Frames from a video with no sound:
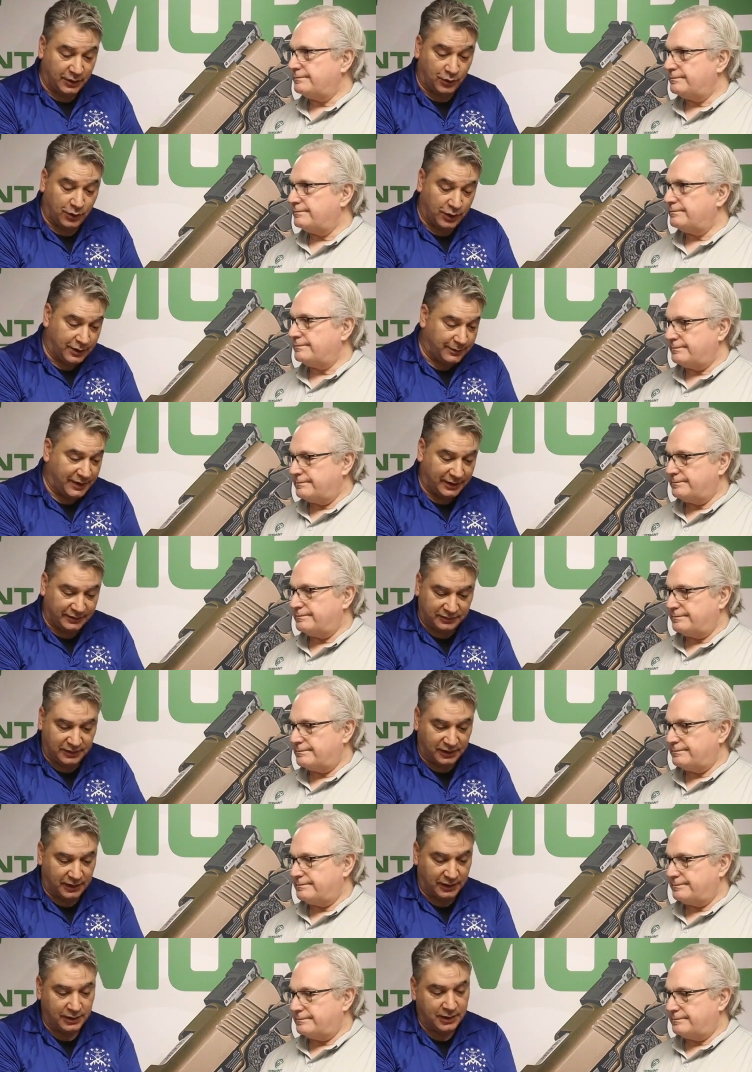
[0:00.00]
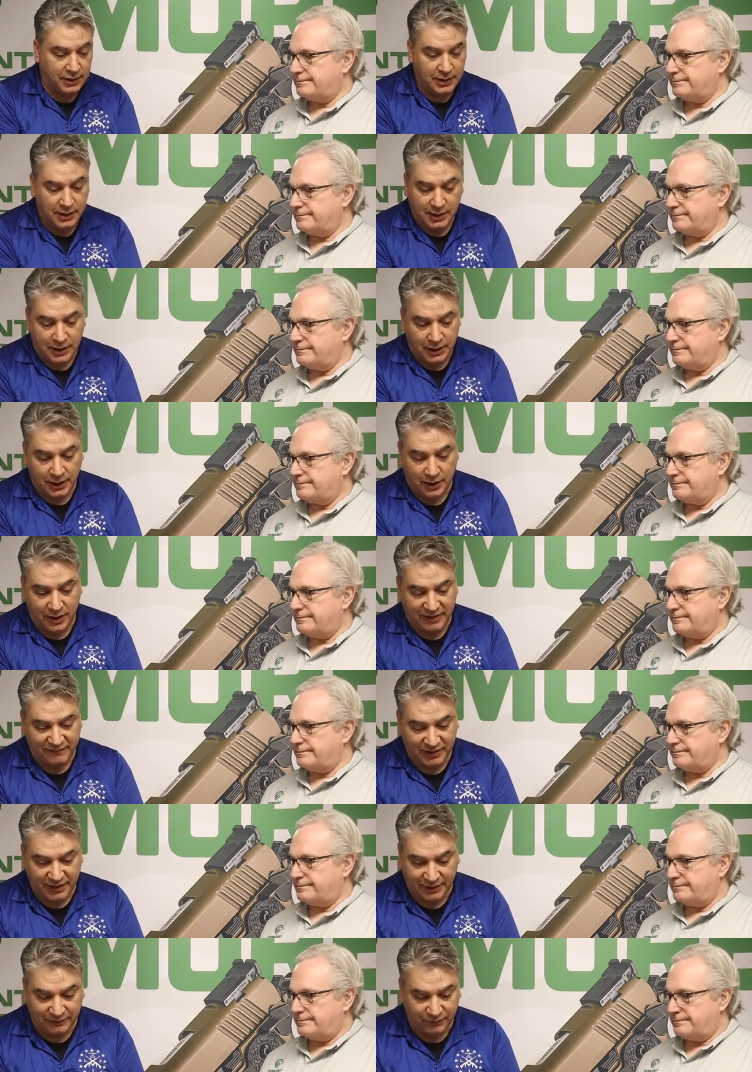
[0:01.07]
Speaker 1: going to worry about uh, you know,
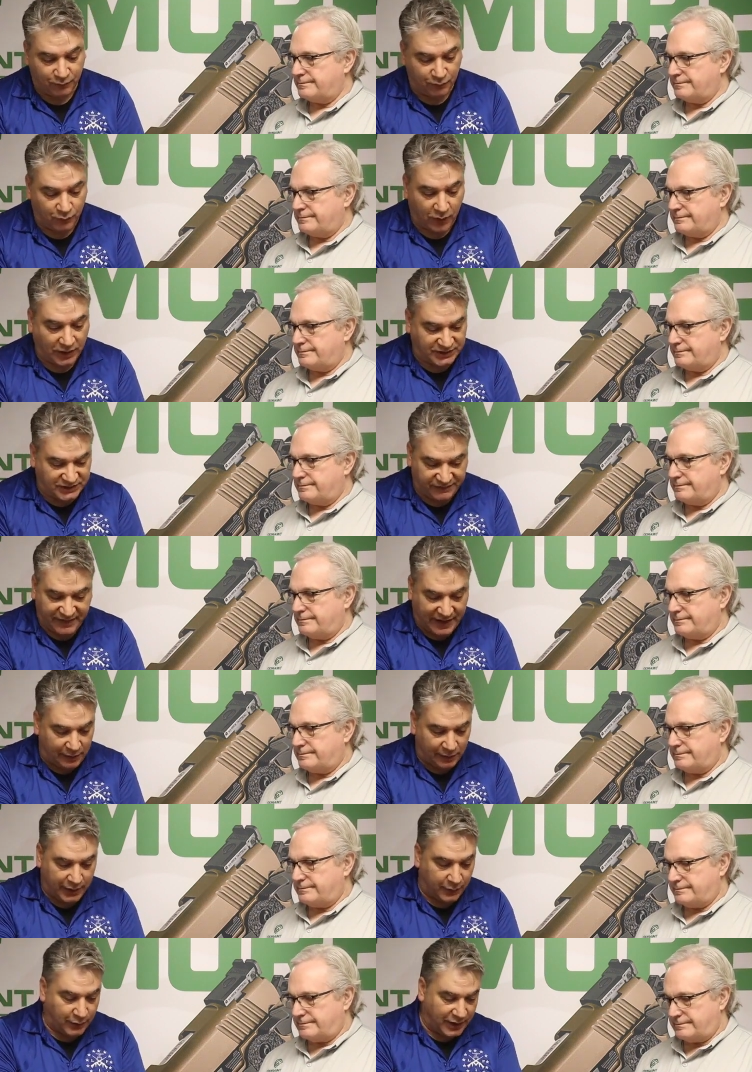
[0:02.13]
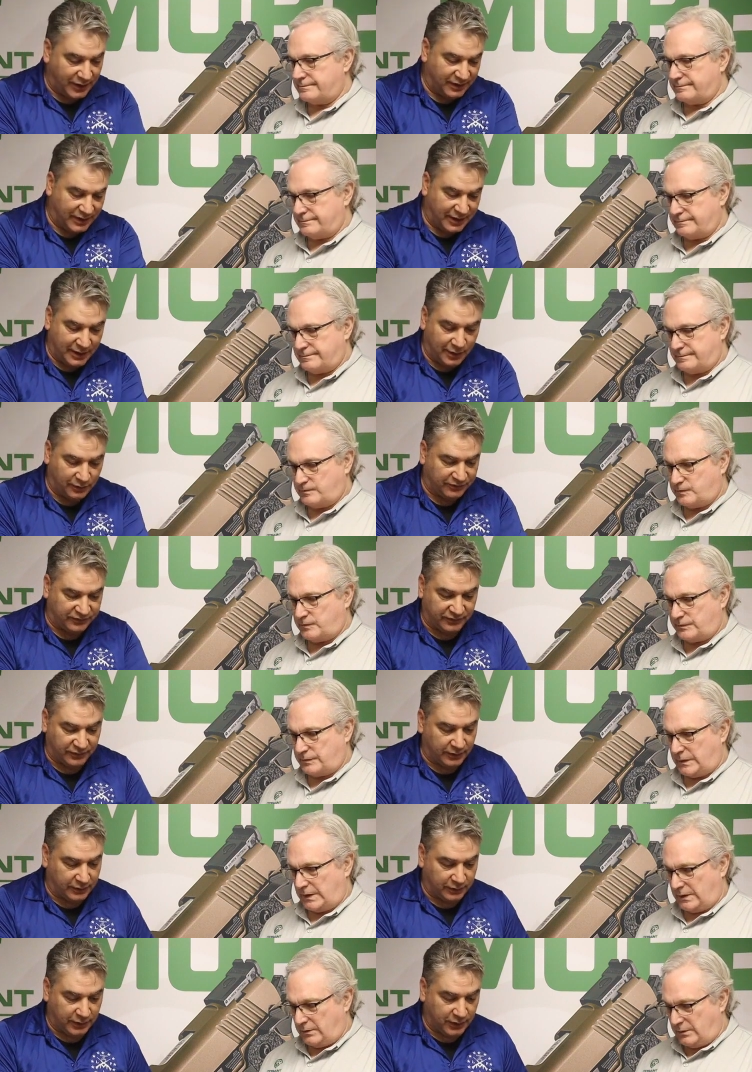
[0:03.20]
having any rust fouling or anything else.
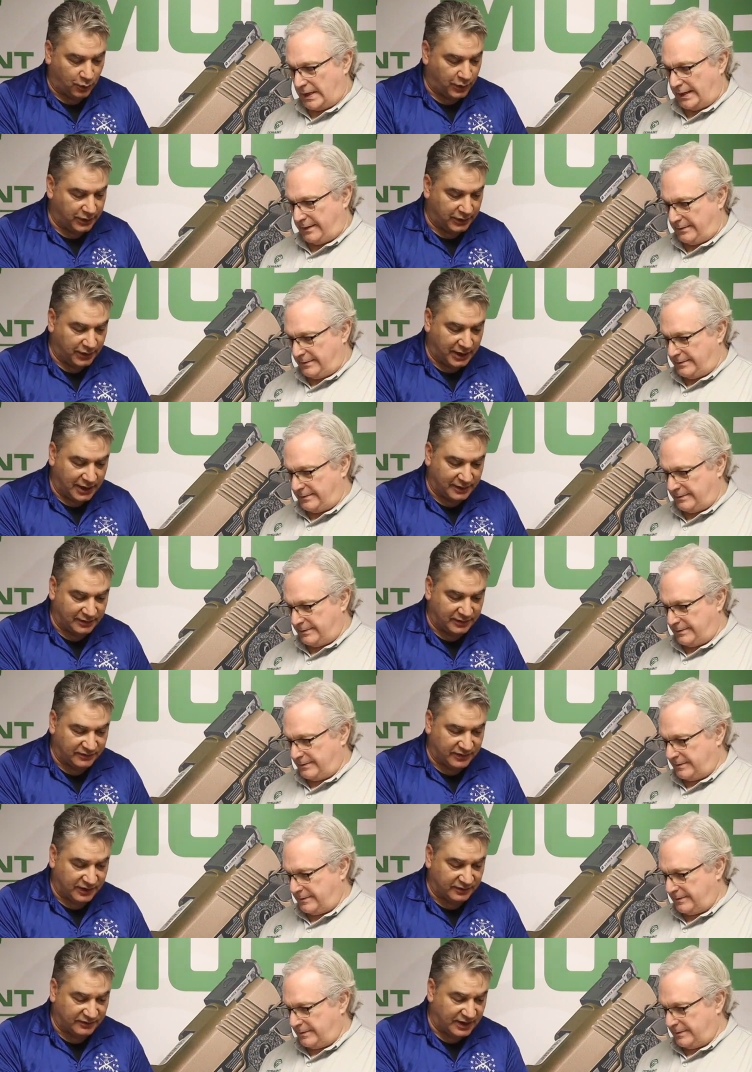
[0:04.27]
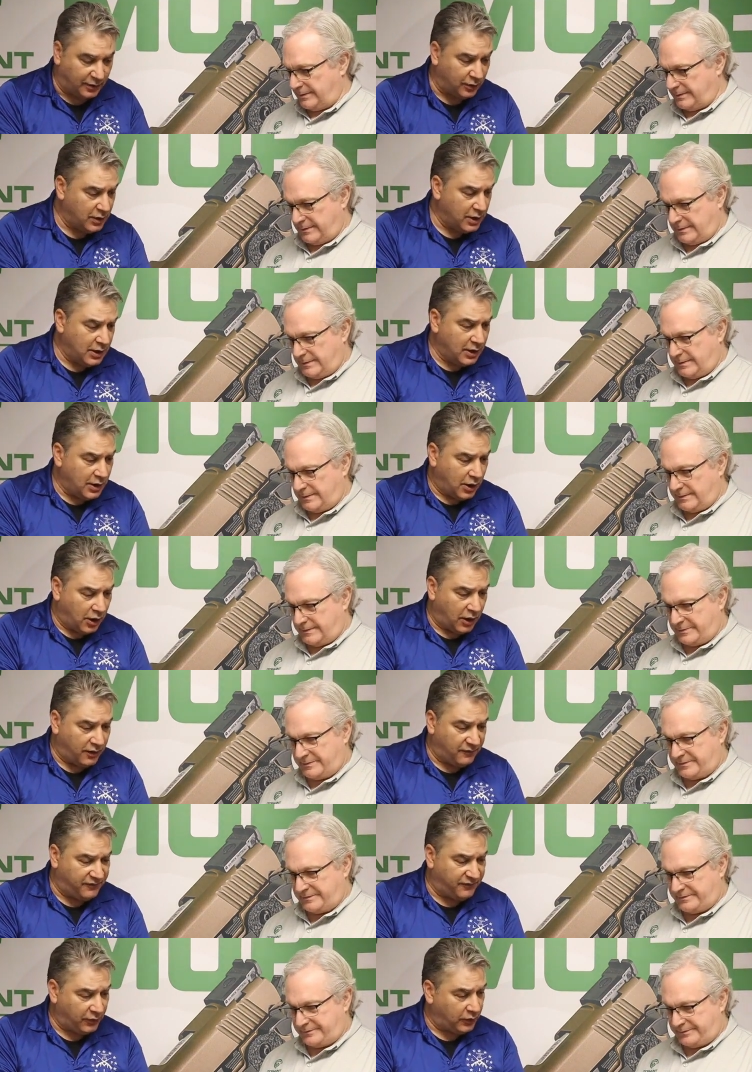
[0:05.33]
Uh, you know, right. when you're getting these things now,
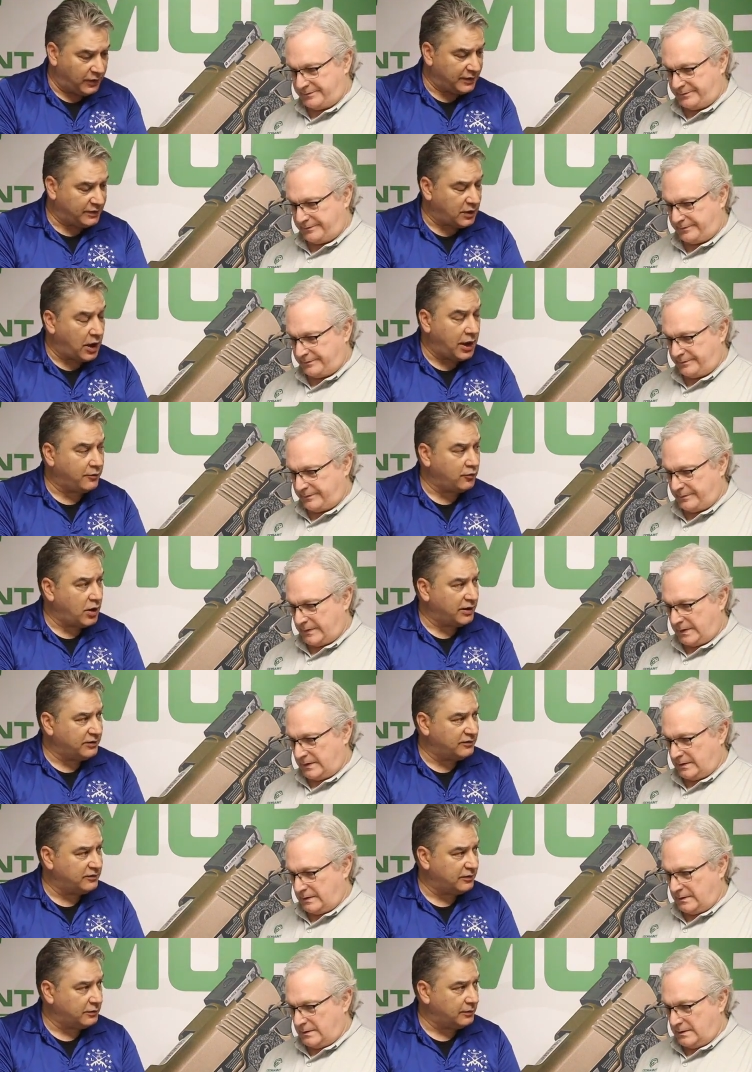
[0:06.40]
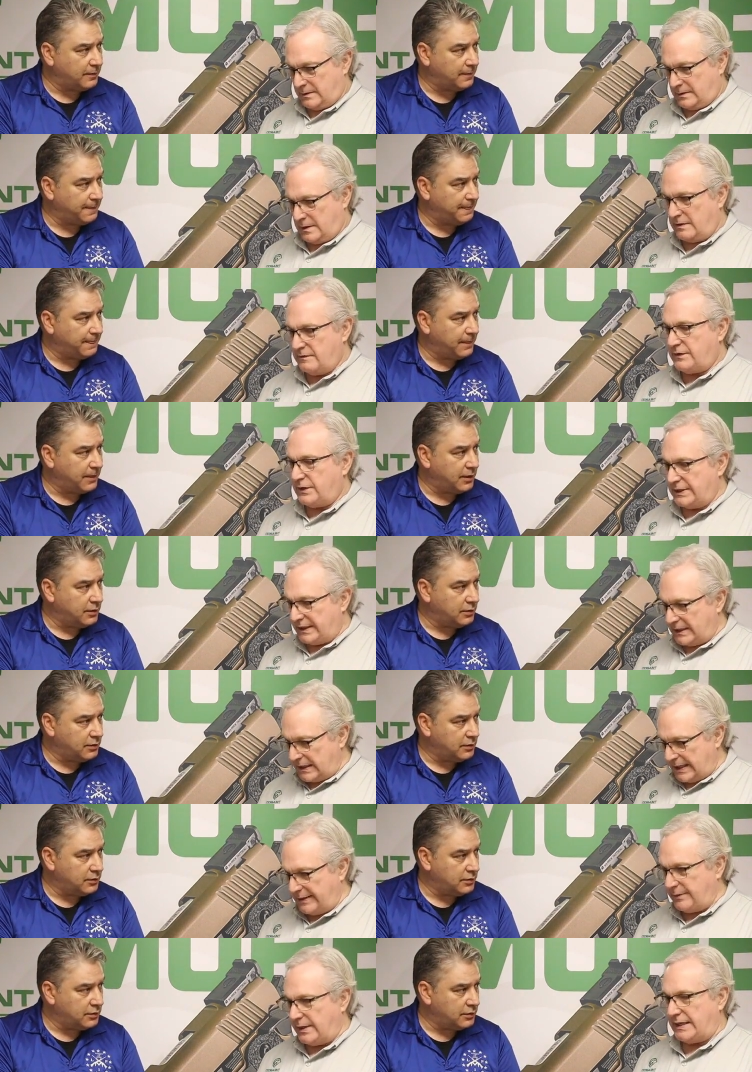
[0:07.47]
Speaker 2: uh, full length guide rods, full
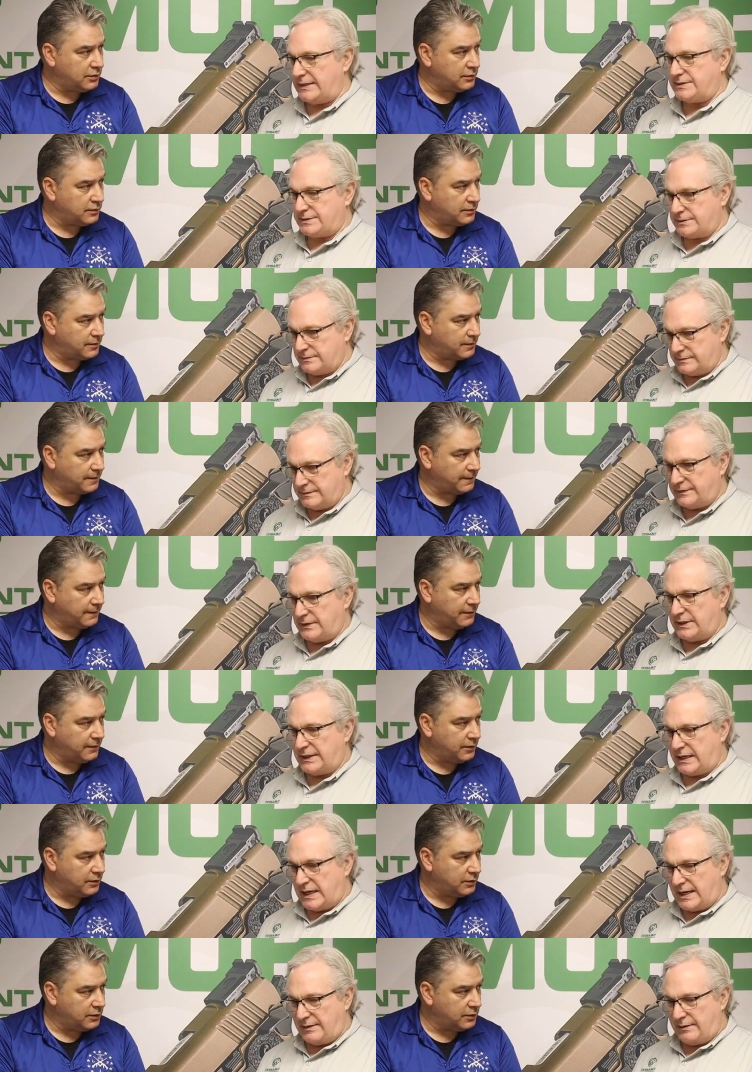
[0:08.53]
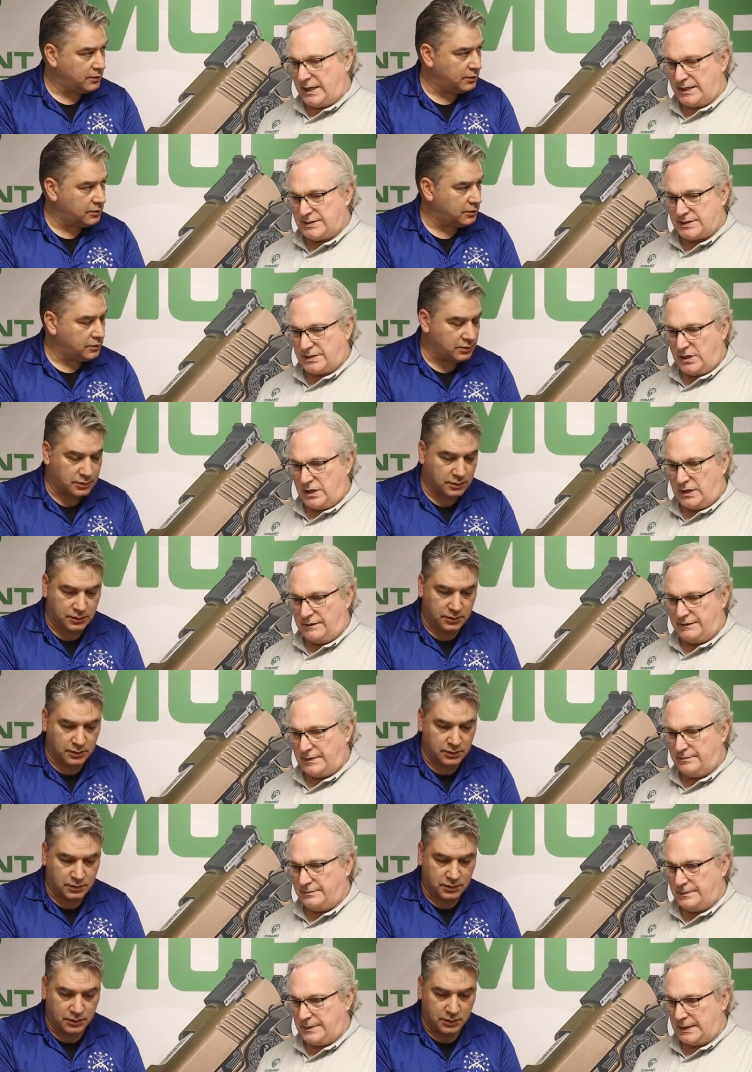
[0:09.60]
length guide rods. Point guide rods in all of
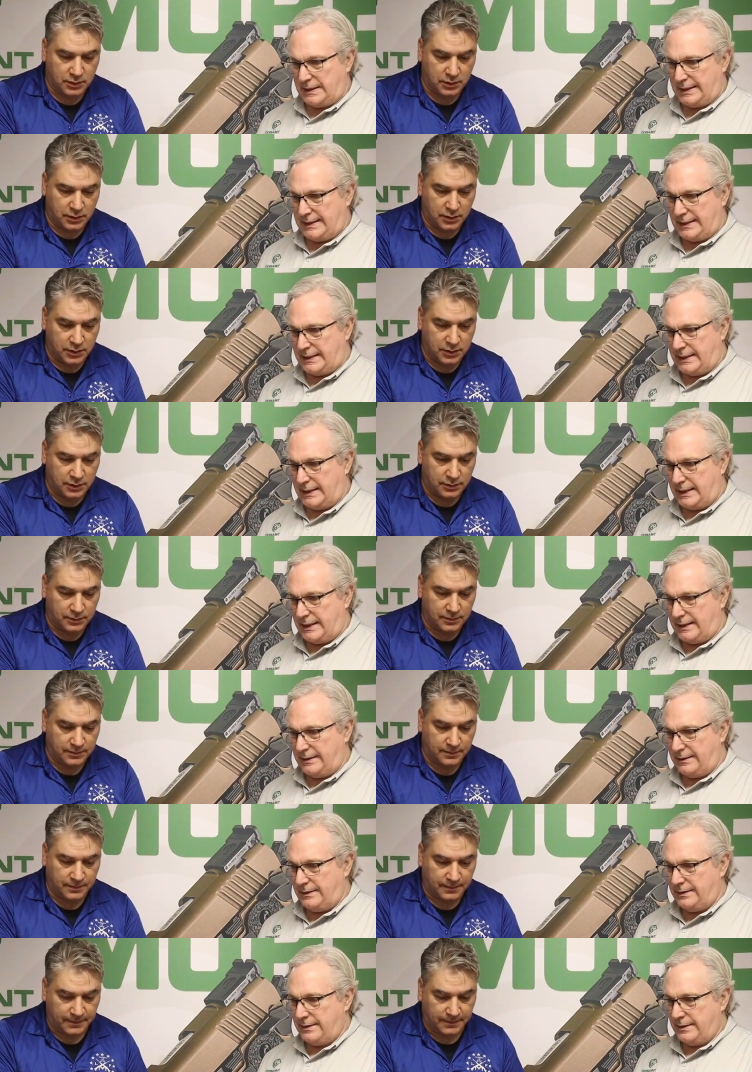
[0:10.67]
them, and uh,